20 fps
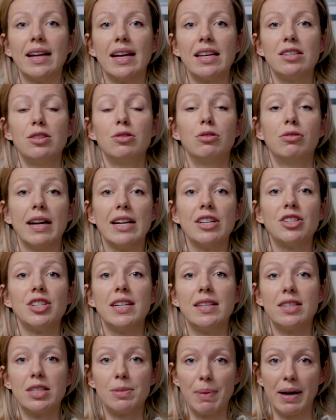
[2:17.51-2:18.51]
as you arrange
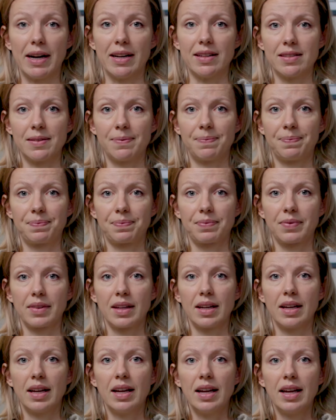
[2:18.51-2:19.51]
each space.
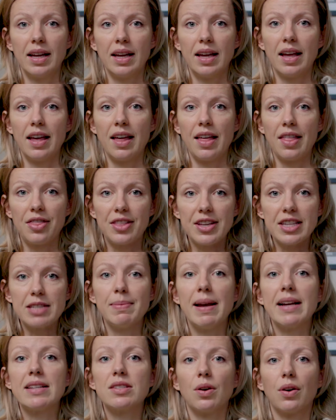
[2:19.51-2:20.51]
This
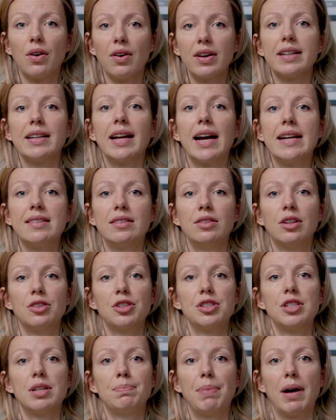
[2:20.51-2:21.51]
makes organizing not
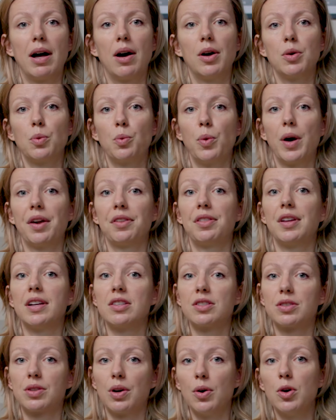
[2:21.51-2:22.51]
just about where
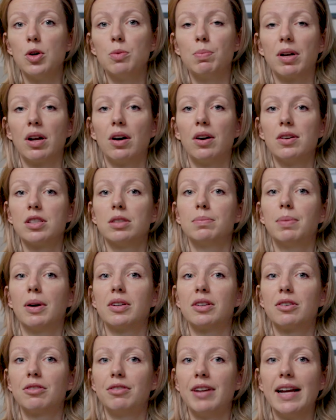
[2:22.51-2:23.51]
things go, but also
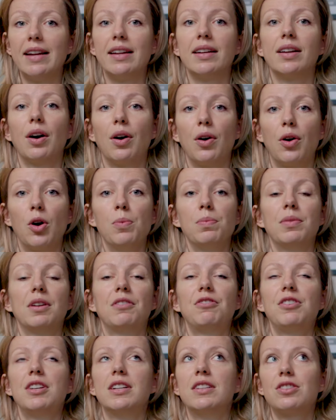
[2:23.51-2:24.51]
about creating a home that
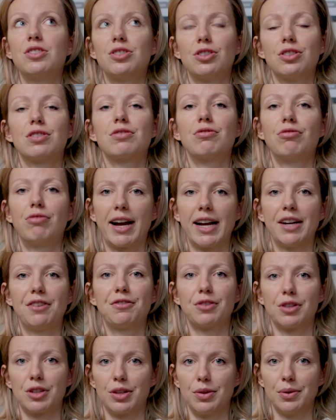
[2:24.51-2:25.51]
feels just right
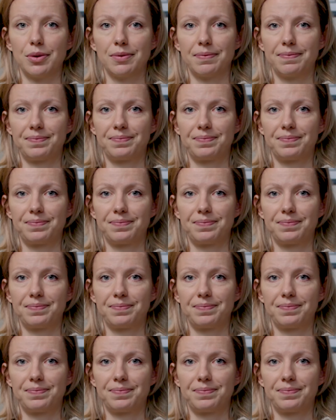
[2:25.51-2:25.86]
for you.